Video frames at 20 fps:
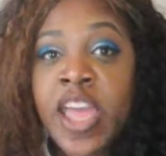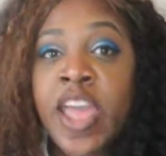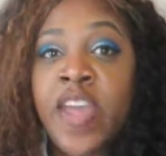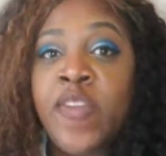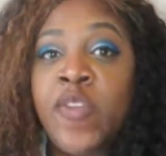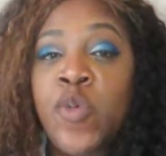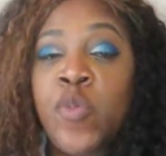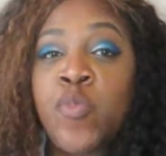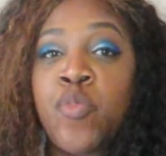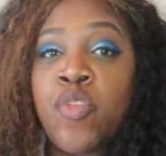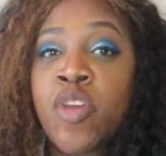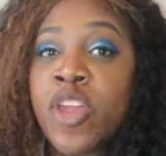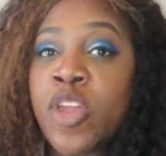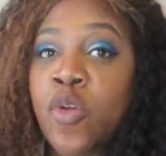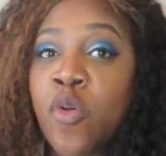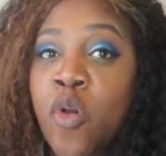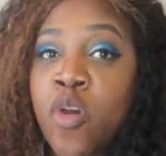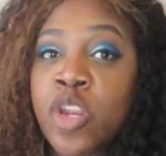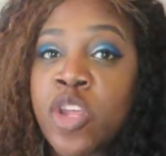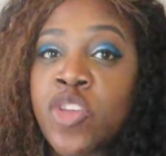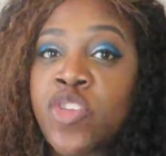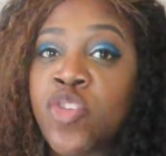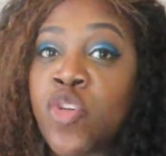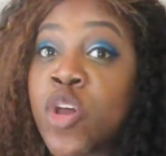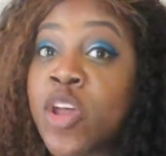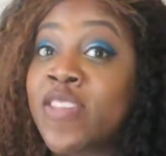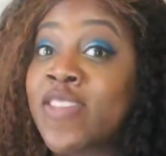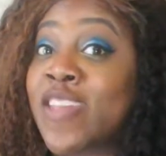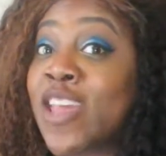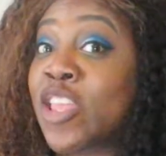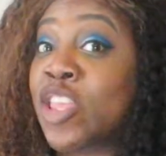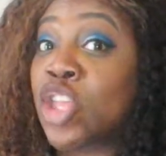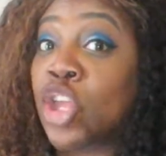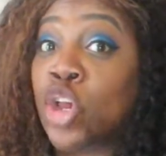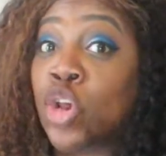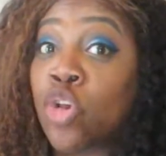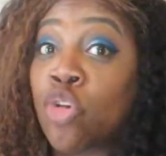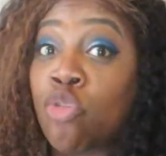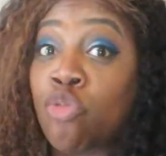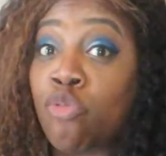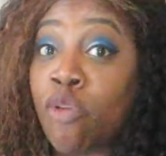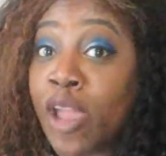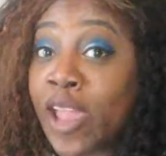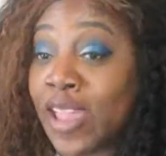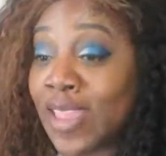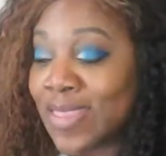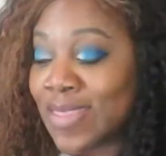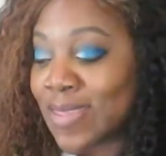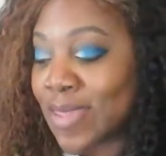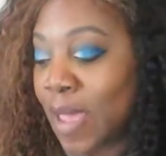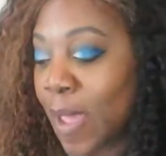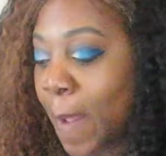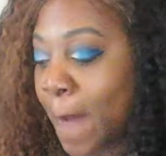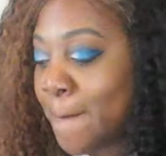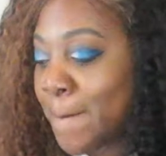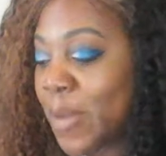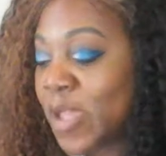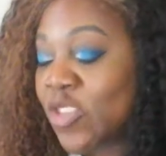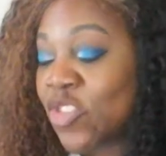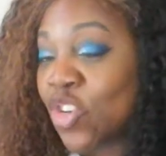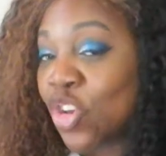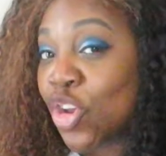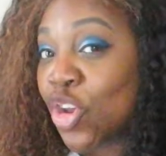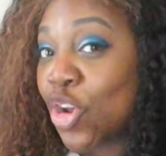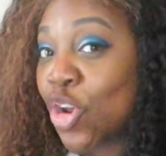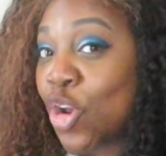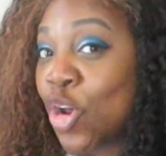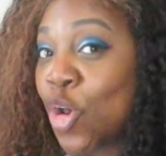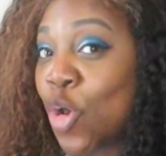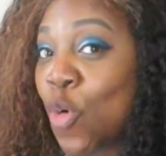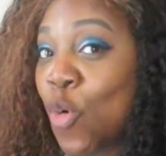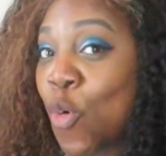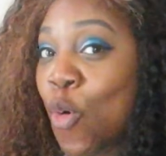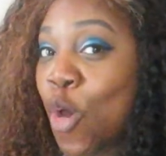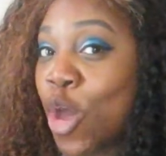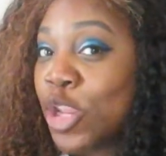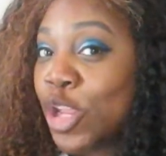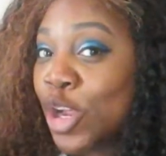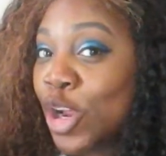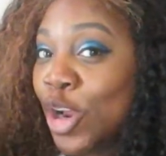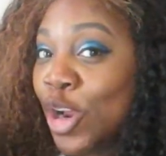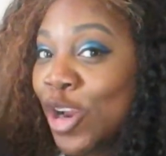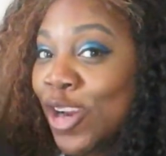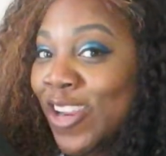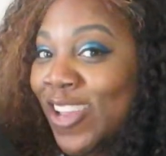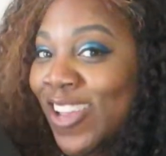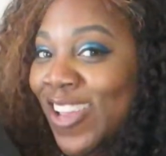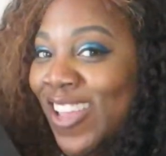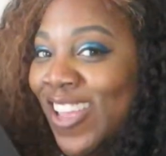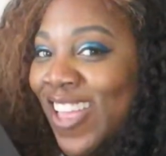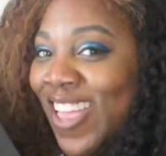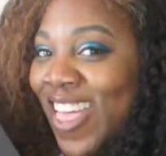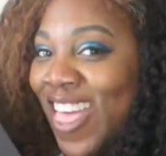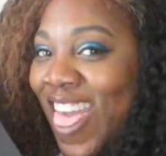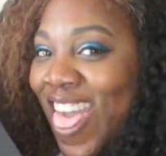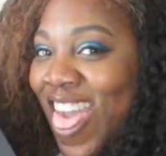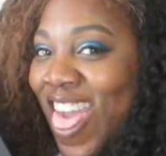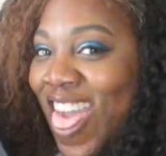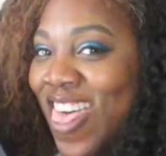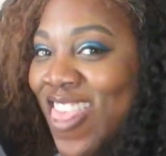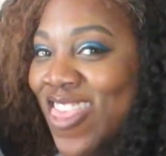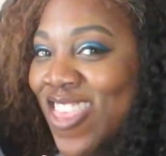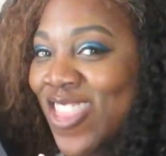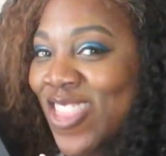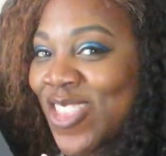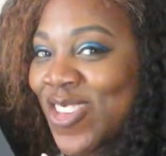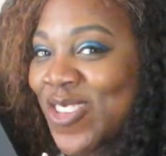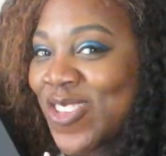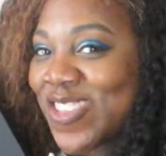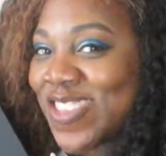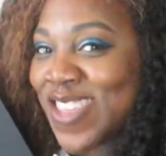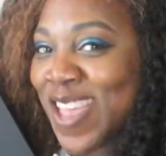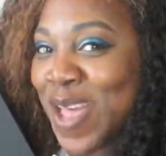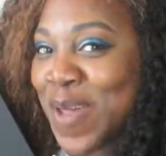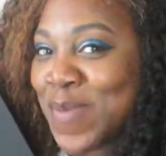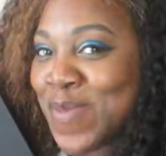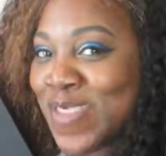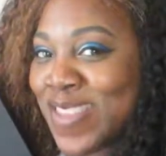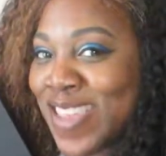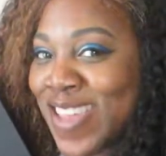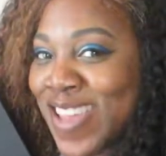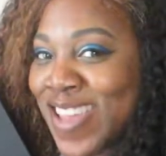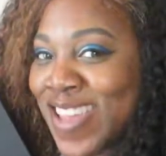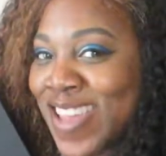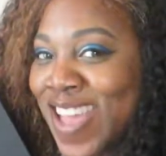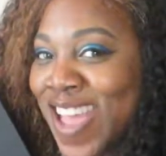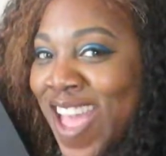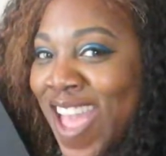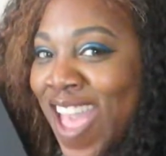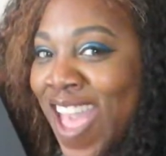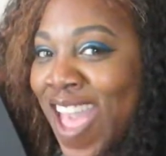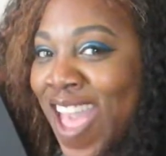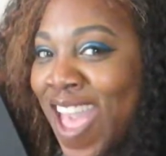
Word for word: If you pre-ordered yours, then you're great, but your girl ordered the new Samsung